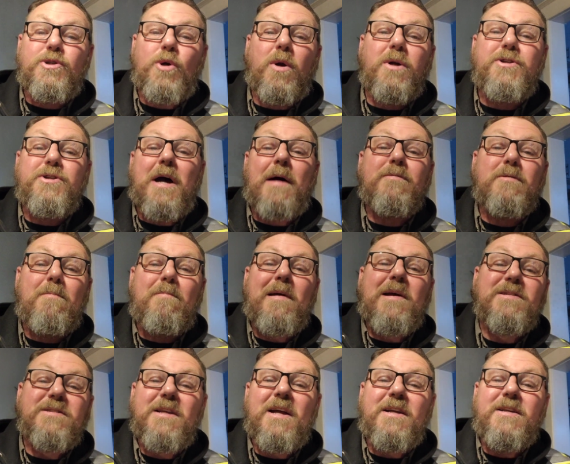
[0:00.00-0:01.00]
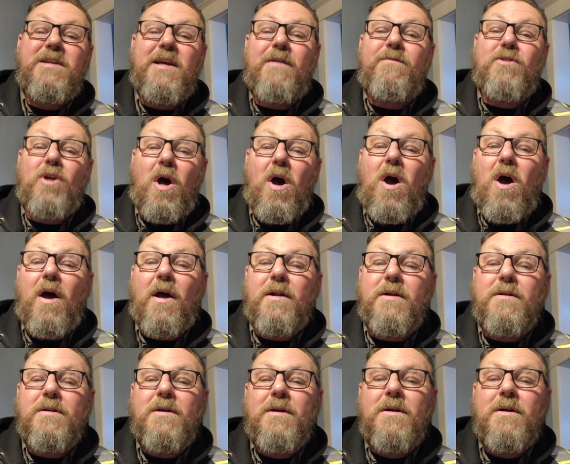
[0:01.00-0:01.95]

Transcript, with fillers: It's our job to pass that gift on.